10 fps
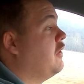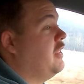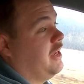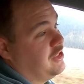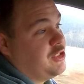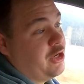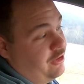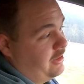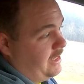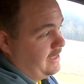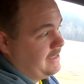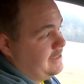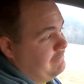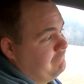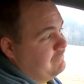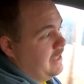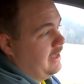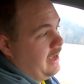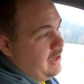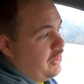The only concern is,
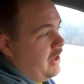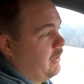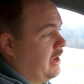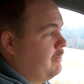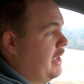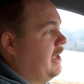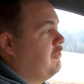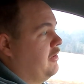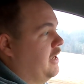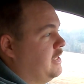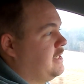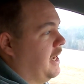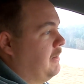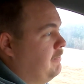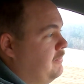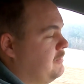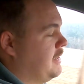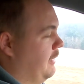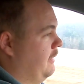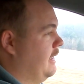I don't think we're gonna make it for
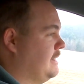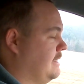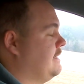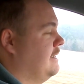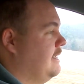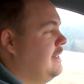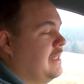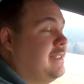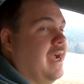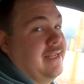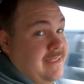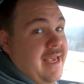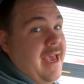lunchtime. So that's kind of